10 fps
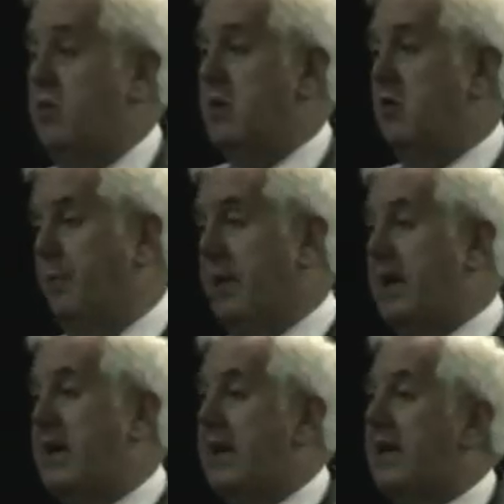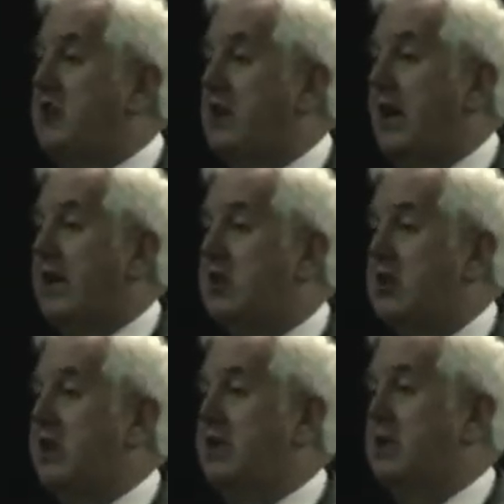will be in
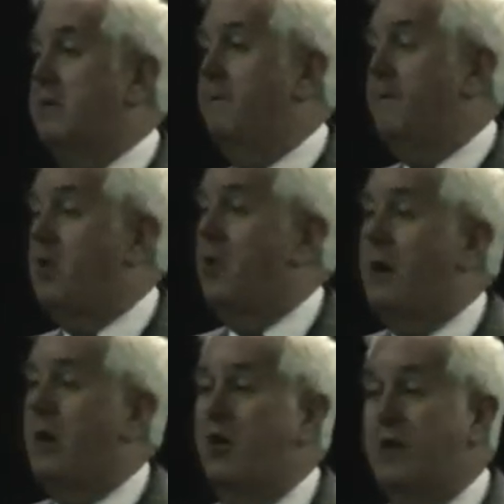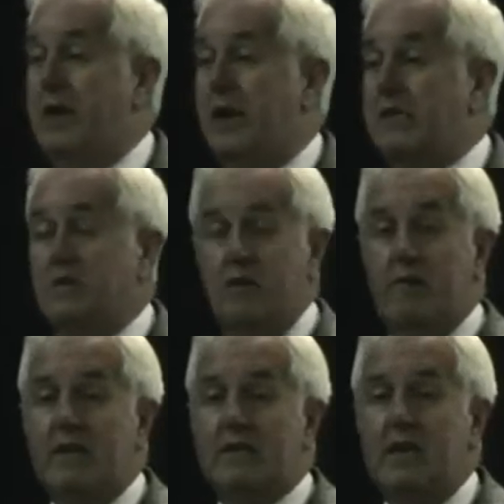education in some form or other until they're
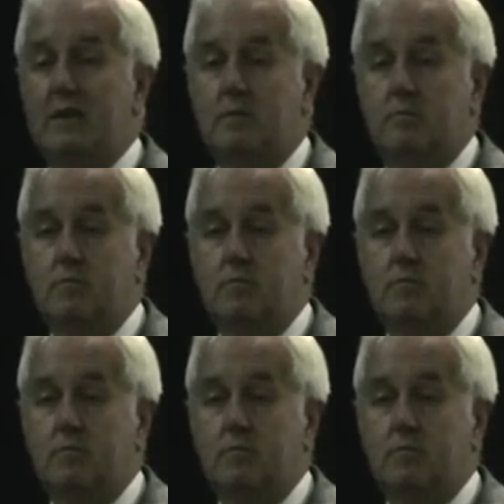18.